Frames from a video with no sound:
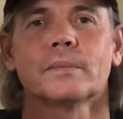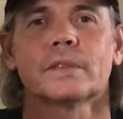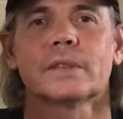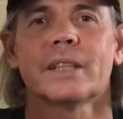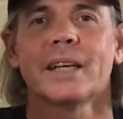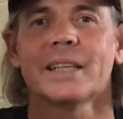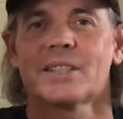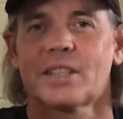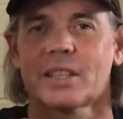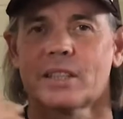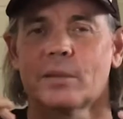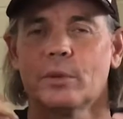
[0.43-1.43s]
Today's
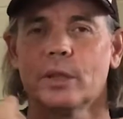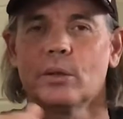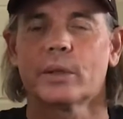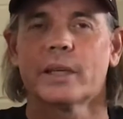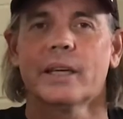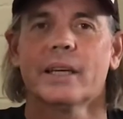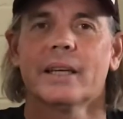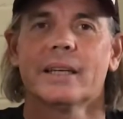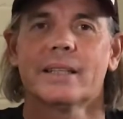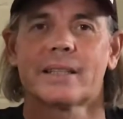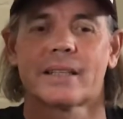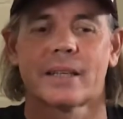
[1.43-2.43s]
session we look
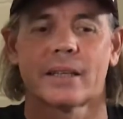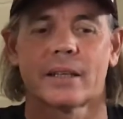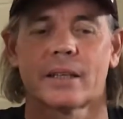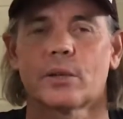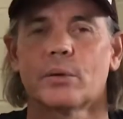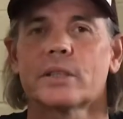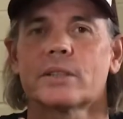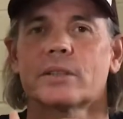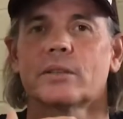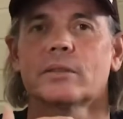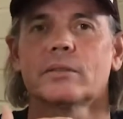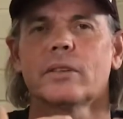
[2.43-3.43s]
at the question
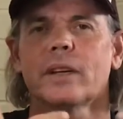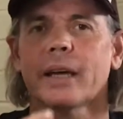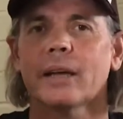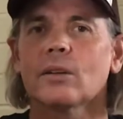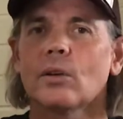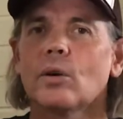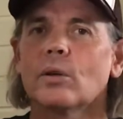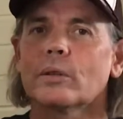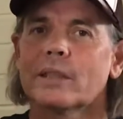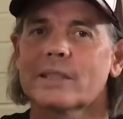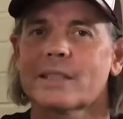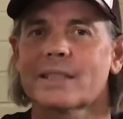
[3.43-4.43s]
of how long
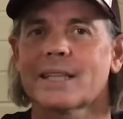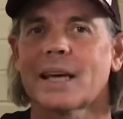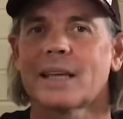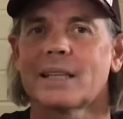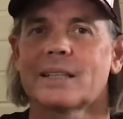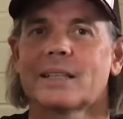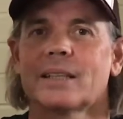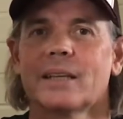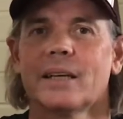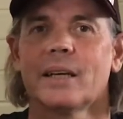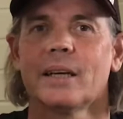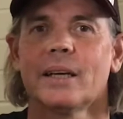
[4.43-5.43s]
does it take
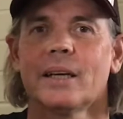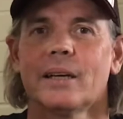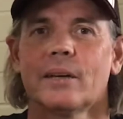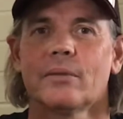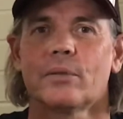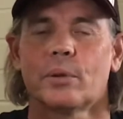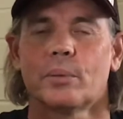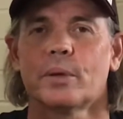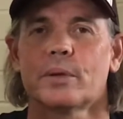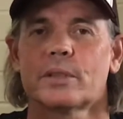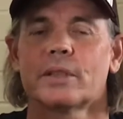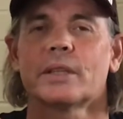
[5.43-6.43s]
for a
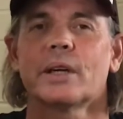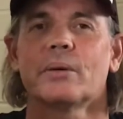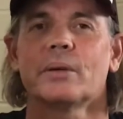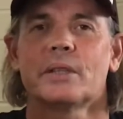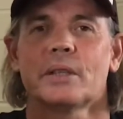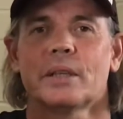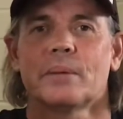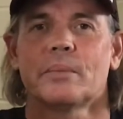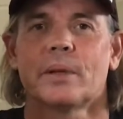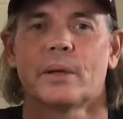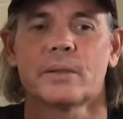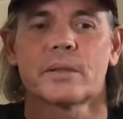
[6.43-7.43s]
person to go into
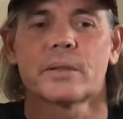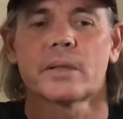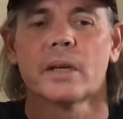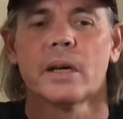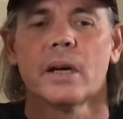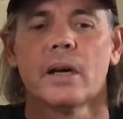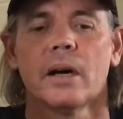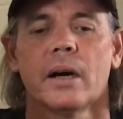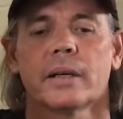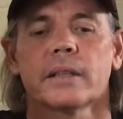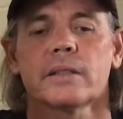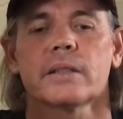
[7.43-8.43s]
hypnosis. I
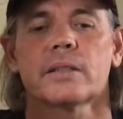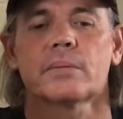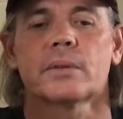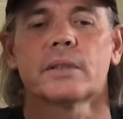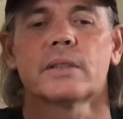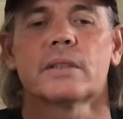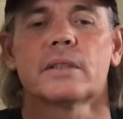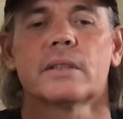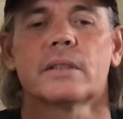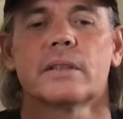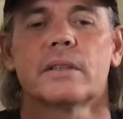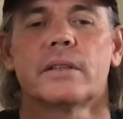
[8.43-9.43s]
guess this
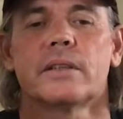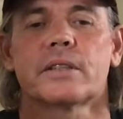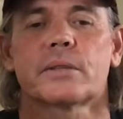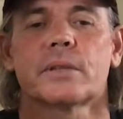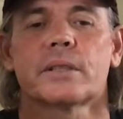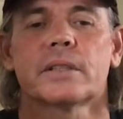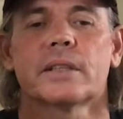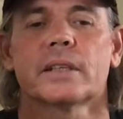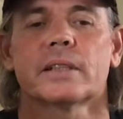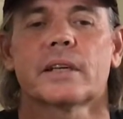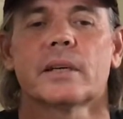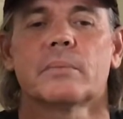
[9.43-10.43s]
question
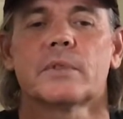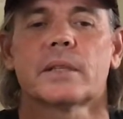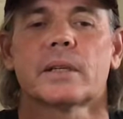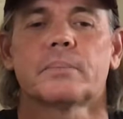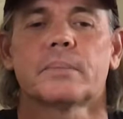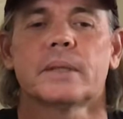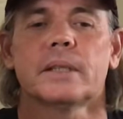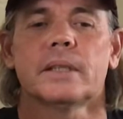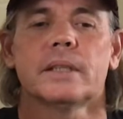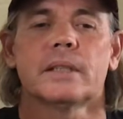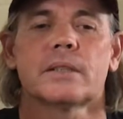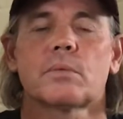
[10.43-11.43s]
that comes up
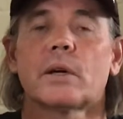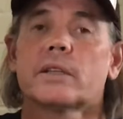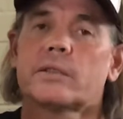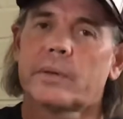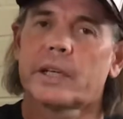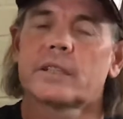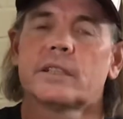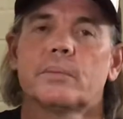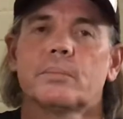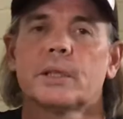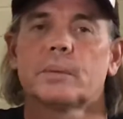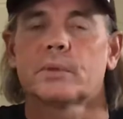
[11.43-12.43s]
is one directed at
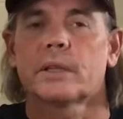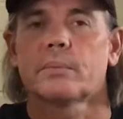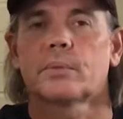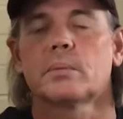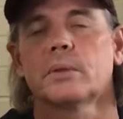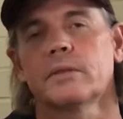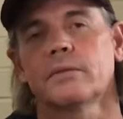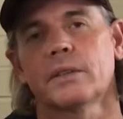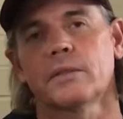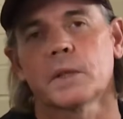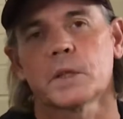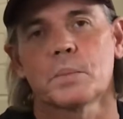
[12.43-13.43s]
people that probably have
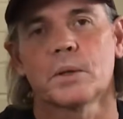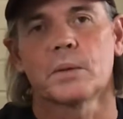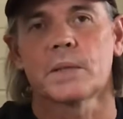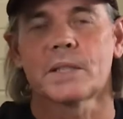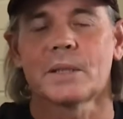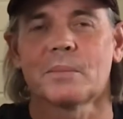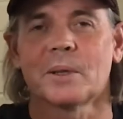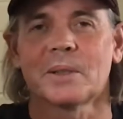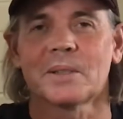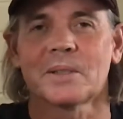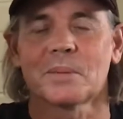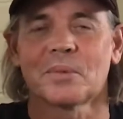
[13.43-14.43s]
never experienced
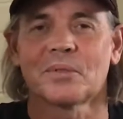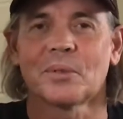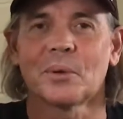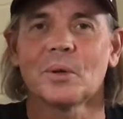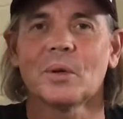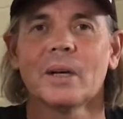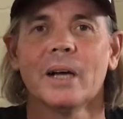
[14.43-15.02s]
hypnosis before,